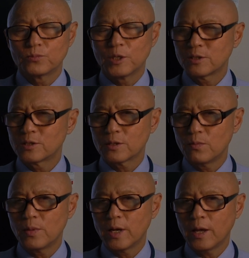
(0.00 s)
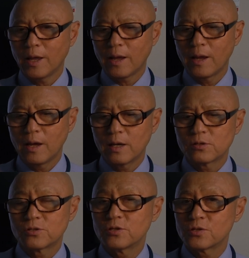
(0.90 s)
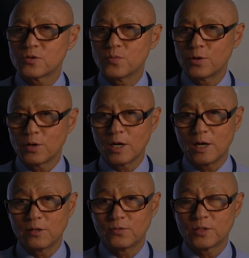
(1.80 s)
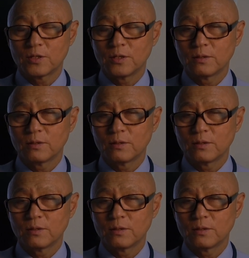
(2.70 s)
there's some uh, hazardous marine lives.